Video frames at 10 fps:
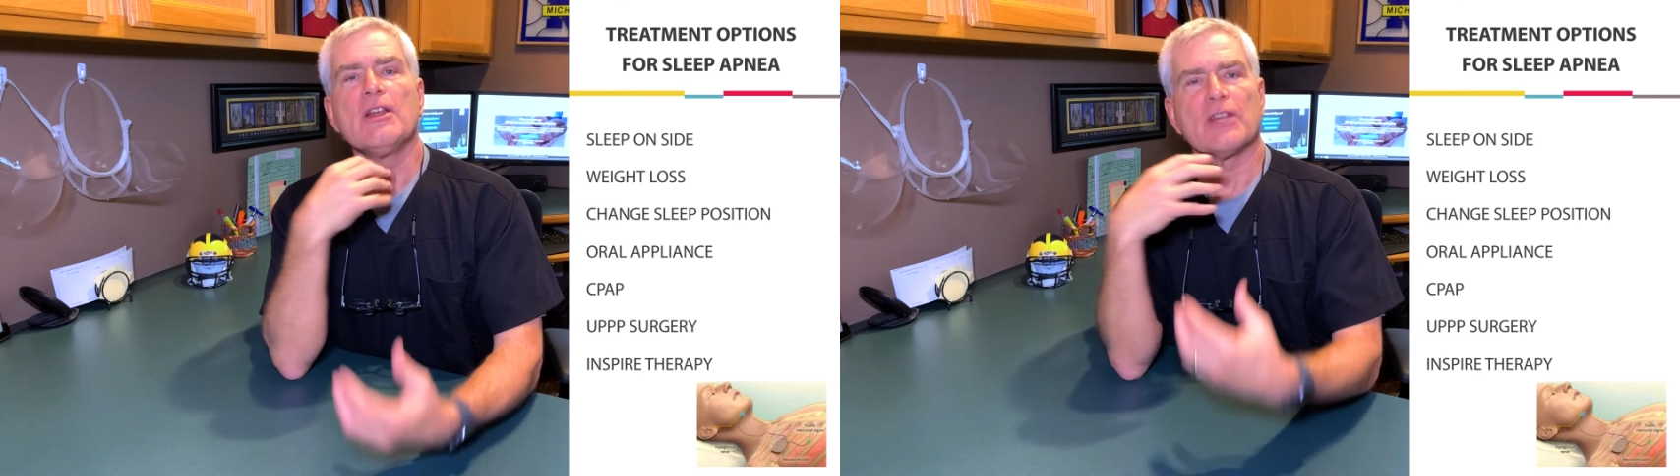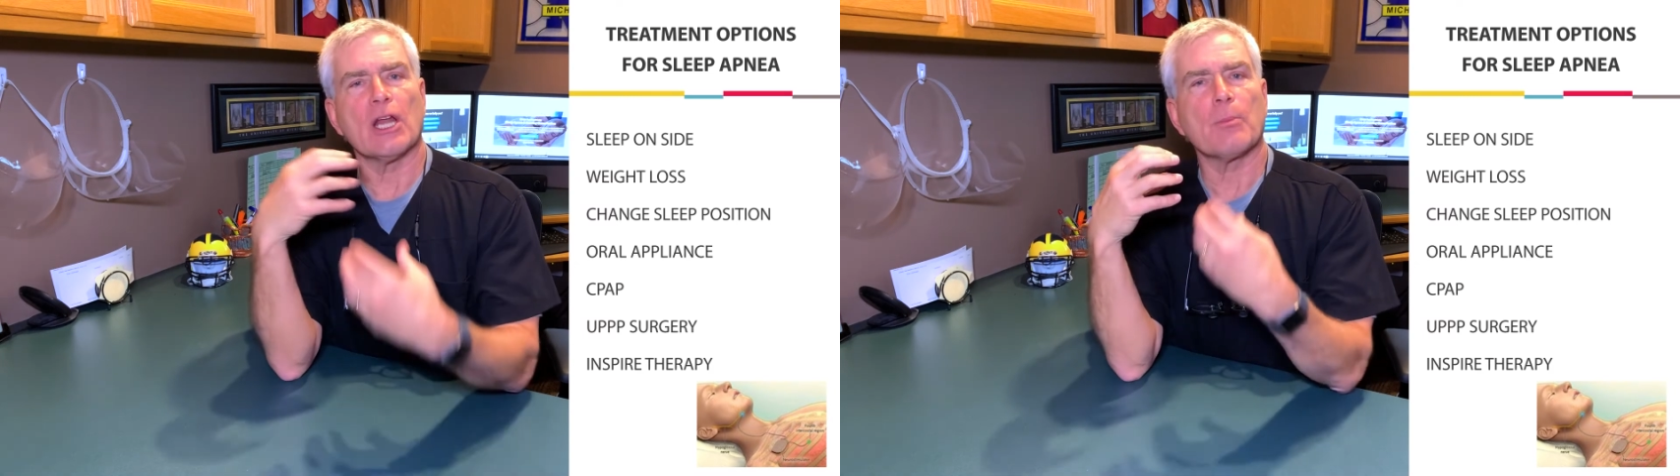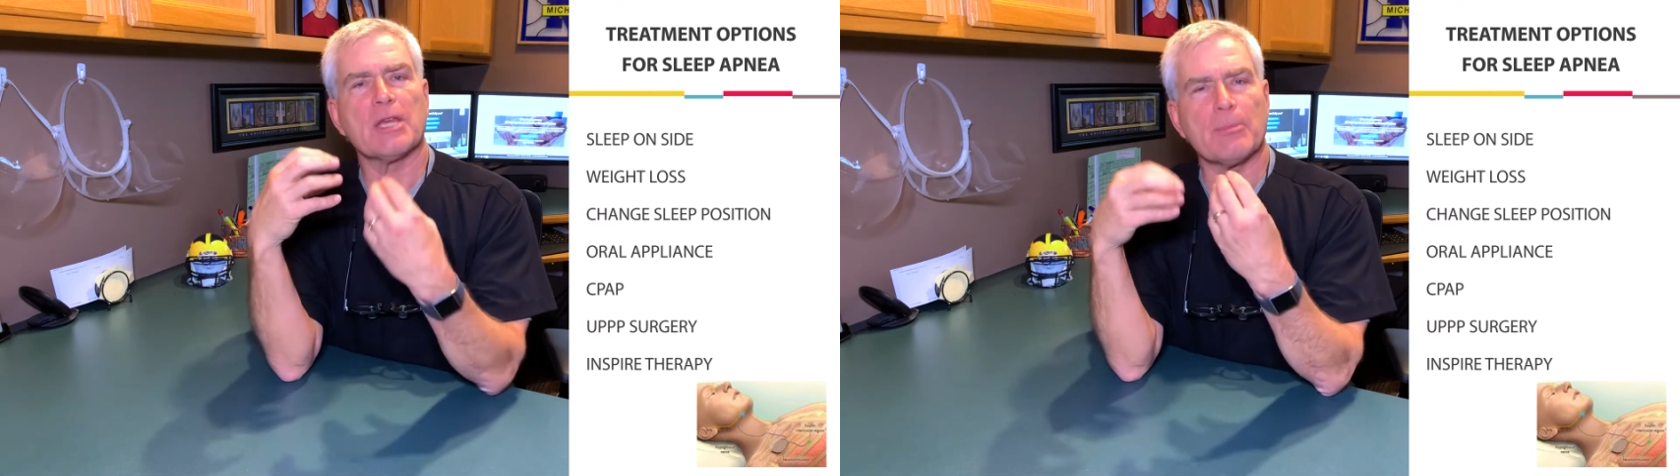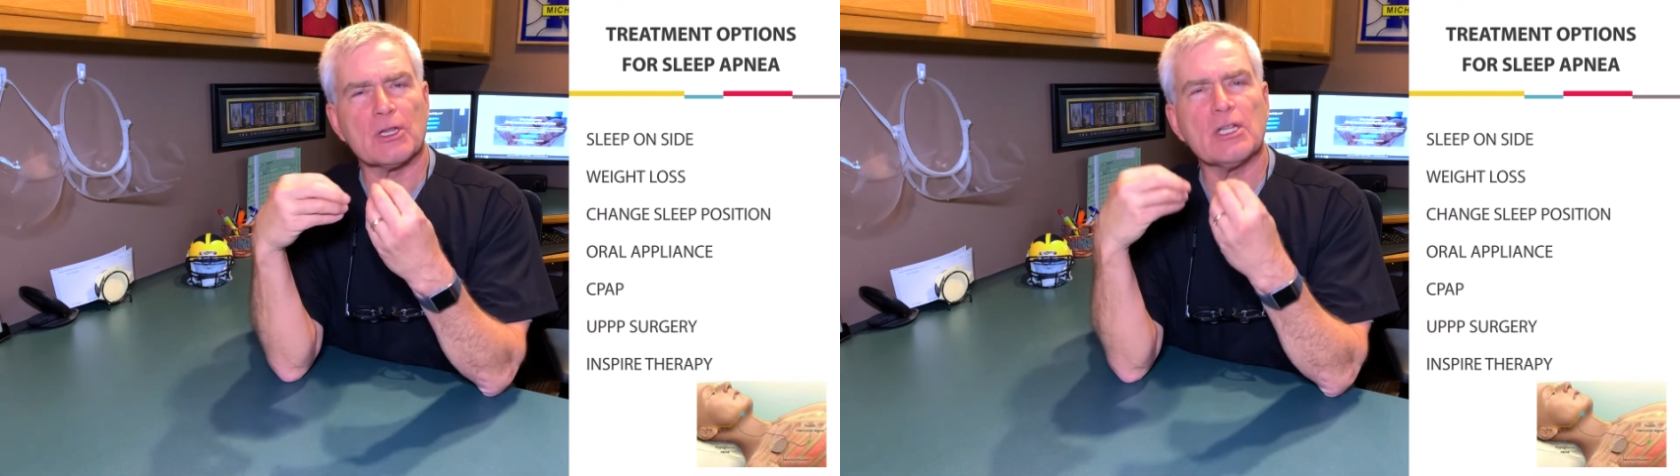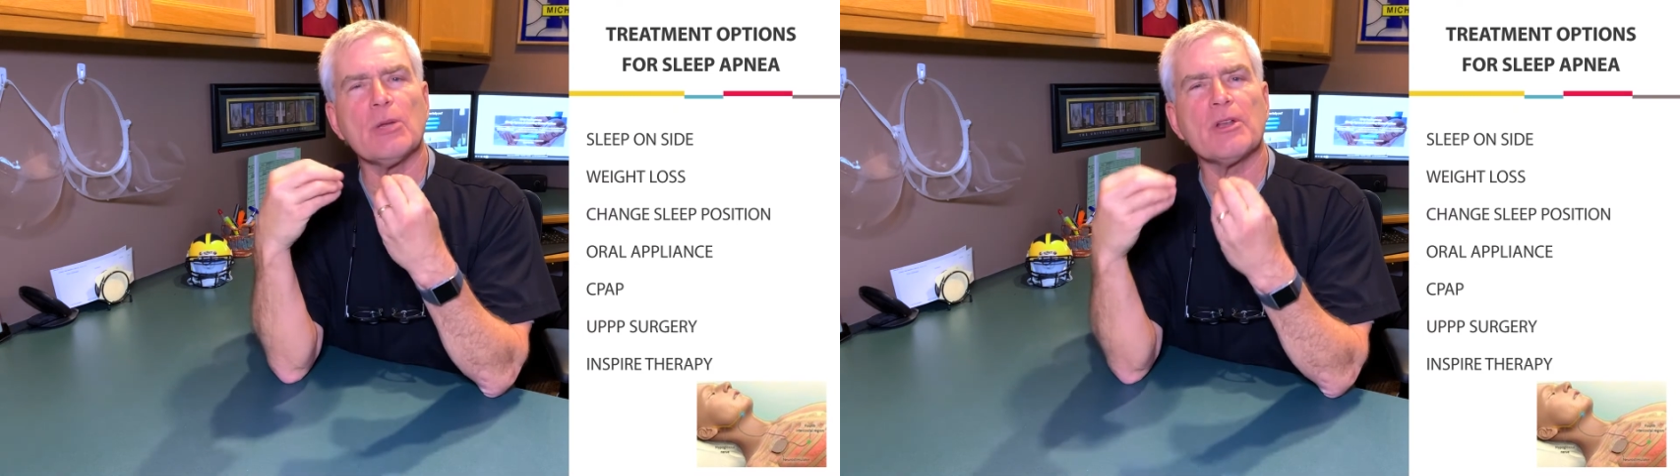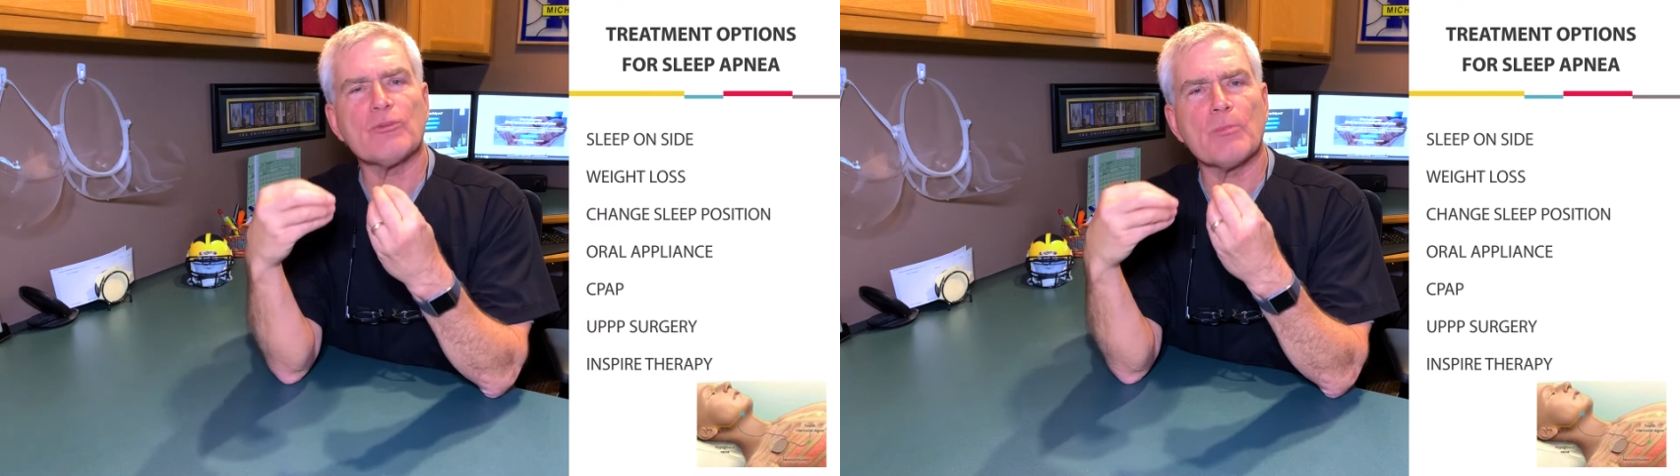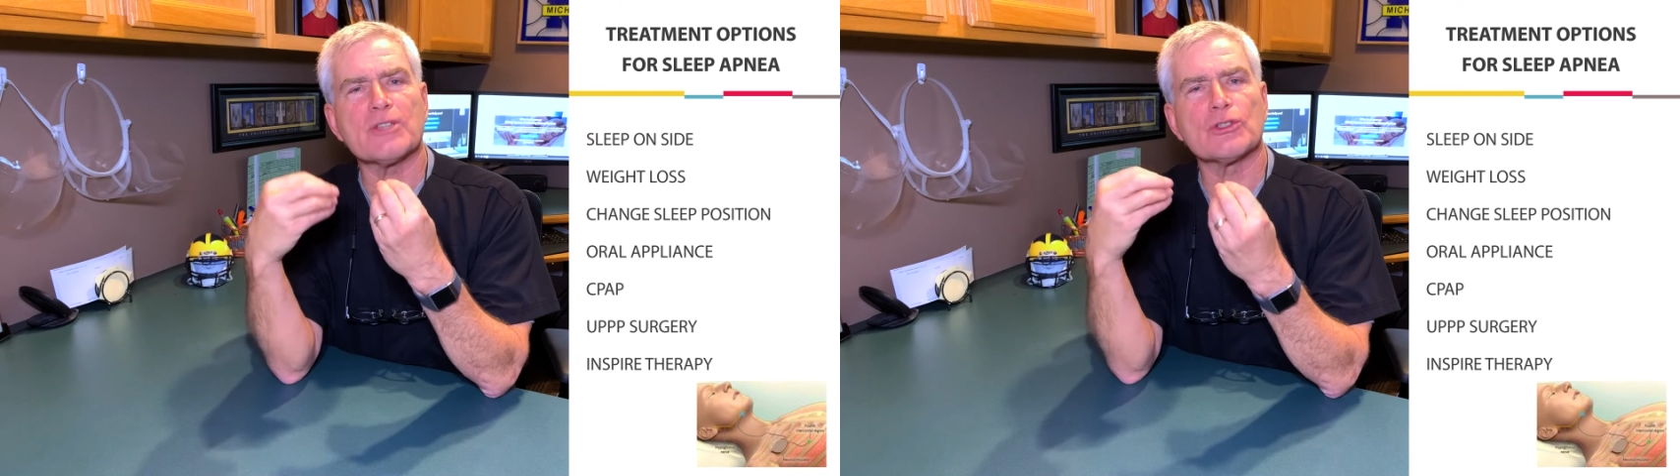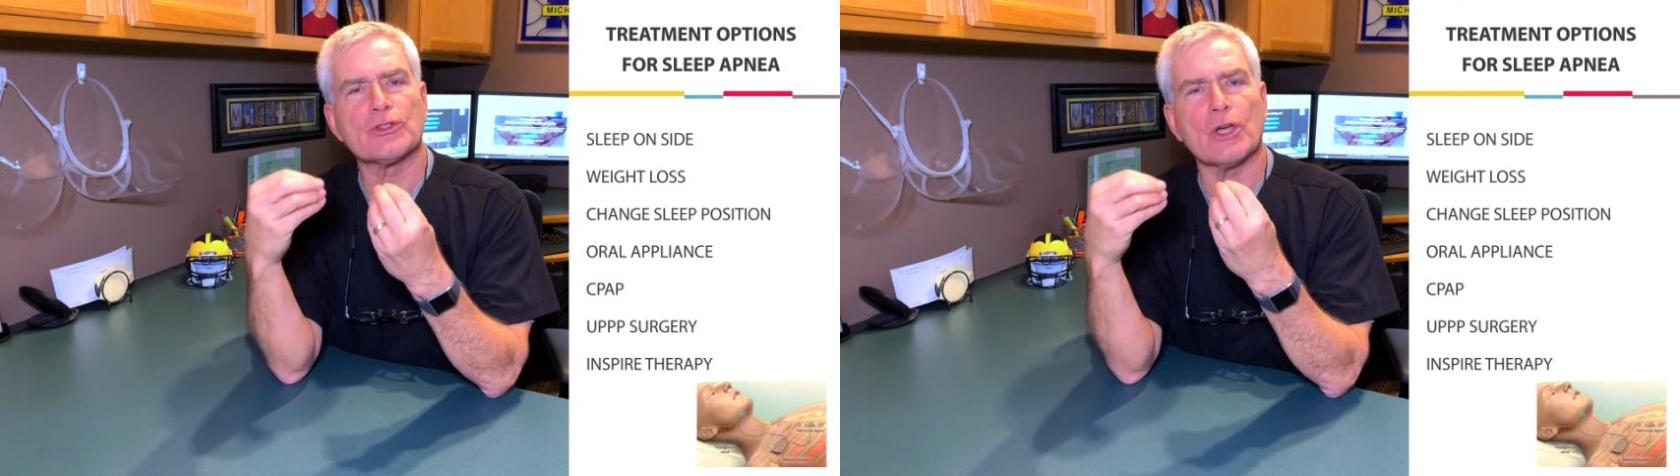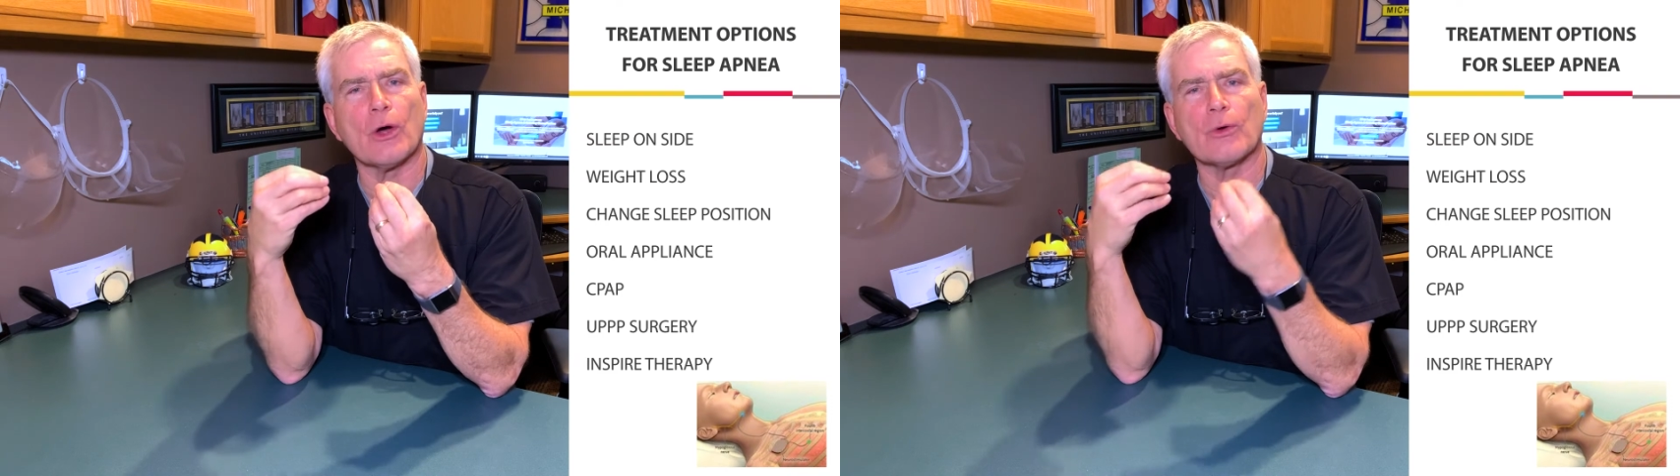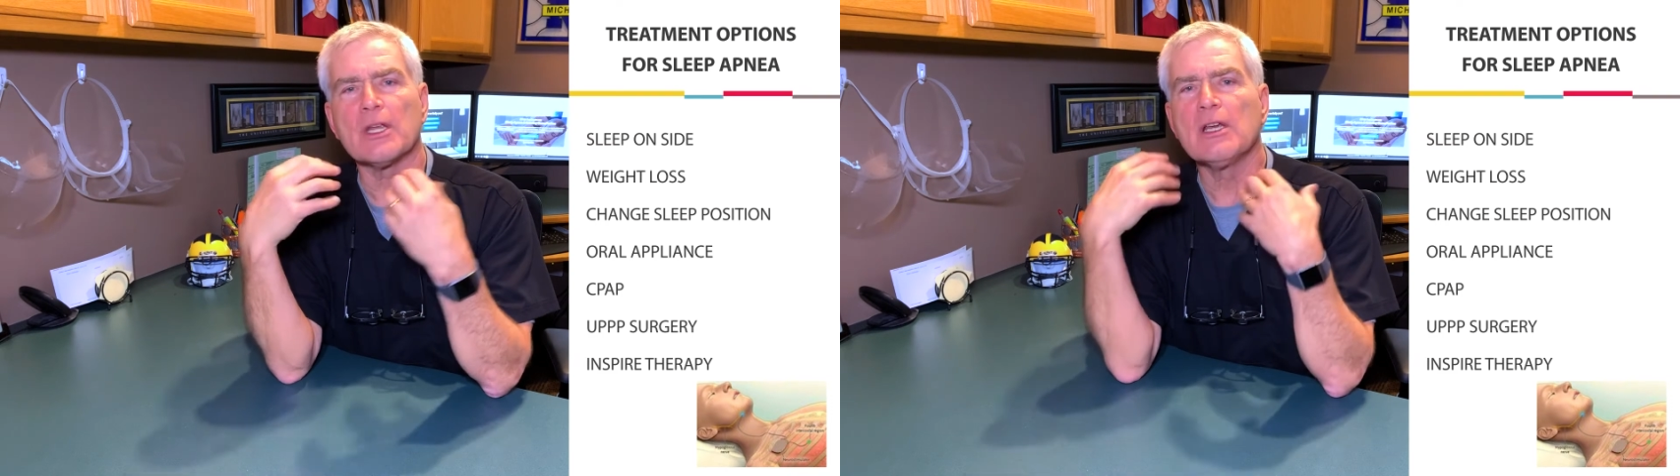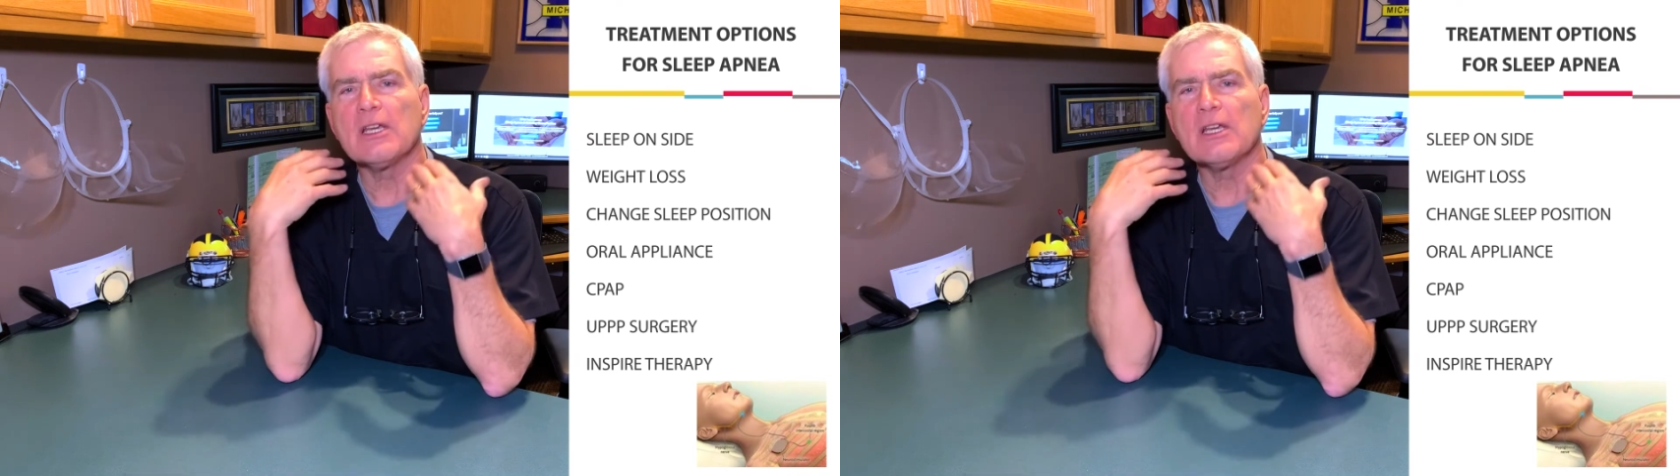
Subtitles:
that help keep a little bit of muscle tone